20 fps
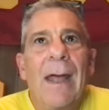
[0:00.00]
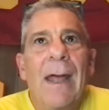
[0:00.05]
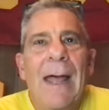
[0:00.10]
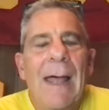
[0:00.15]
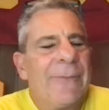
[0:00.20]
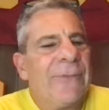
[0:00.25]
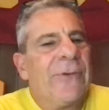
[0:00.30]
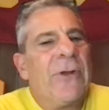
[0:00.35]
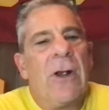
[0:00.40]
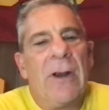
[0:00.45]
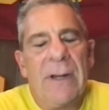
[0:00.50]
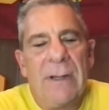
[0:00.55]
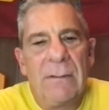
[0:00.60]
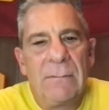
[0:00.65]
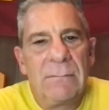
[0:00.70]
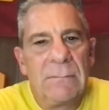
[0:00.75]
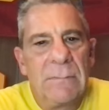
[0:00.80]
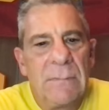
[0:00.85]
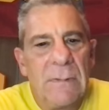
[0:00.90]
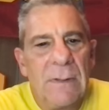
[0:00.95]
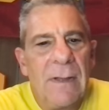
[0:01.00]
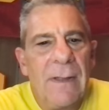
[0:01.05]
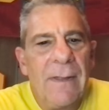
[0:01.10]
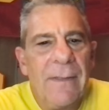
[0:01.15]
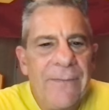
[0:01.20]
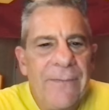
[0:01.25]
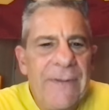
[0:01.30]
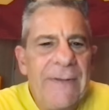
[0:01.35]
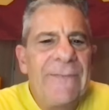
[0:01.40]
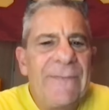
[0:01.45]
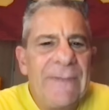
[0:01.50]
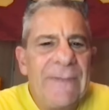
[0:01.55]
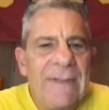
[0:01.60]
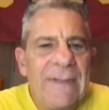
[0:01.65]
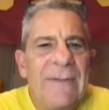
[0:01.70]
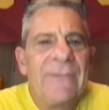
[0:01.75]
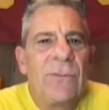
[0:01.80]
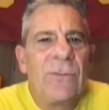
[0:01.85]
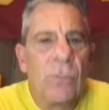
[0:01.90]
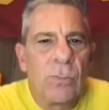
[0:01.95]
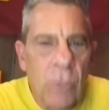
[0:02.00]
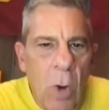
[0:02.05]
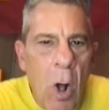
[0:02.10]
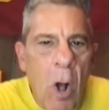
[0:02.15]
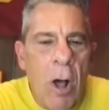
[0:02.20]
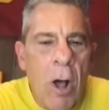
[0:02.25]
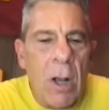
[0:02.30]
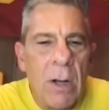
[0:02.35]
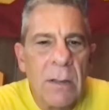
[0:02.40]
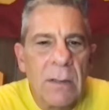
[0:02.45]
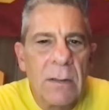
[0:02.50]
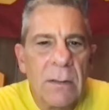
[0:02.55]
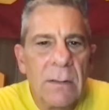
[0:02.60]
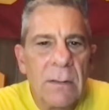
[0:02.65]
I'm sorry. This is wrong.